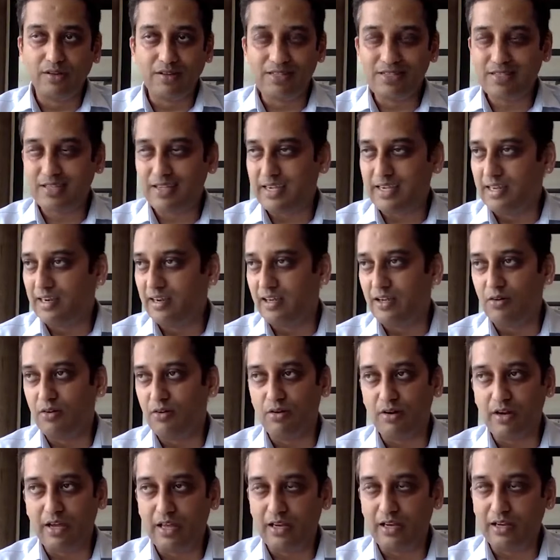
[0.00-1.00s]
it's skilling
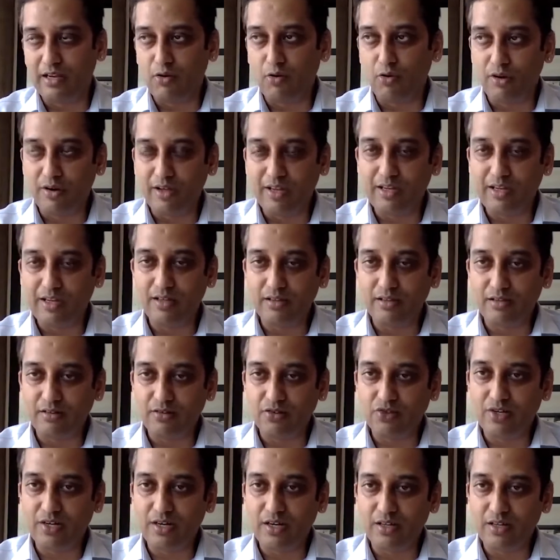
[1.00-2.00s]
or any other
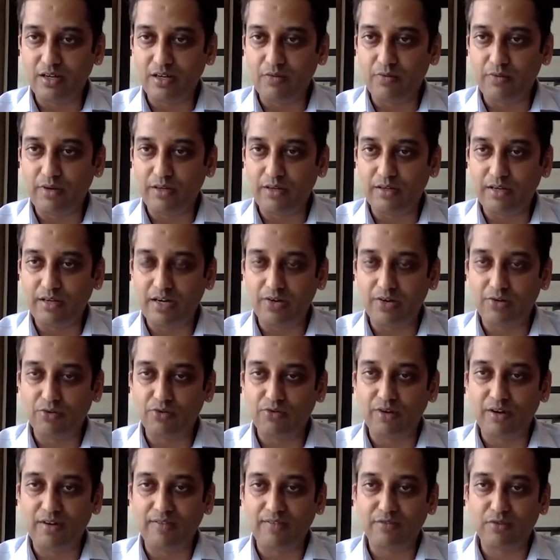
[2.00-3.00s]
agenda that we tend to
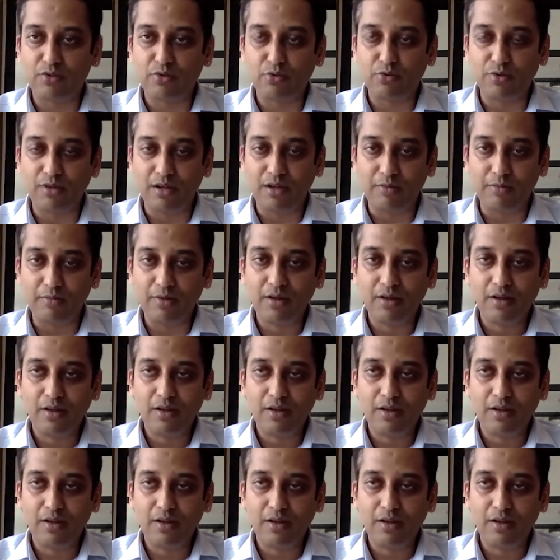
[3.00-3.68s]
drive through them.